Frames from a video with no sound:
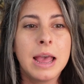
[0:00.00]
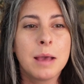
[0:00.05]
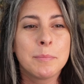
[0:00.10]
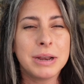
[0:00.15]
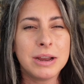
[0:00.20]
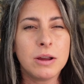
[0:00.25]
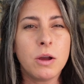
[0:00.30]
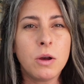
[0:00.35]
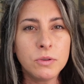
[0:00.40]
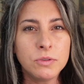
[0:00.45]

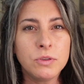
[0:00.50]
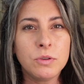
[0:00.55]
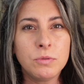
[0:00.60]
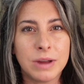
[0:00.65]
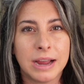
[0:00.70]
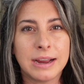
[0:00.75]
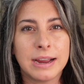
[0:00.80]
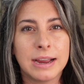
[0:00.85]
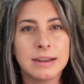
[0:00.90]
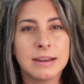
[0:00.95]
But I also
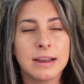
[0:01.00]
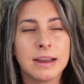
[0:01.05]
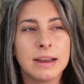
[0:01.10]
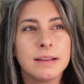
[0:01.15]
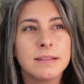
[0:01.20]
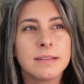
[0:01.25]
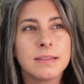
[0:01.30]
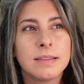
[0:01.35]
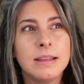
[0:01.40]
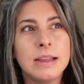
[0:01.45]

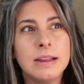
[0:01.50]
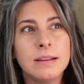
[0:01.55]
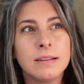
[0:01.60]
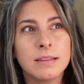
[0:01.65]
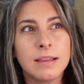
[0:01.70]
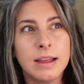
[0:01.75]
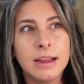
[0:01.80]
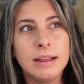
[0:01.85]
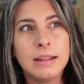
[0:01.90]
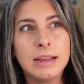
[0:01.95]
recognize the
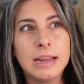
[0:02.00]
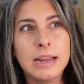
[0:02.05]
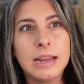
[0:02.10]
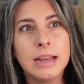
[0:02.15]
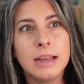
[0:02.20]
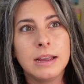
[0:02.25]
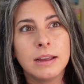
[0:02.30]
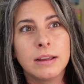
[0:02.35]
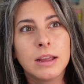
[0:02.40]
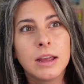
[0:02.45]

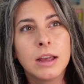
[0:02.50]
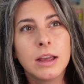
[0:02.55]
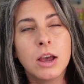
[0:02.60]
slightly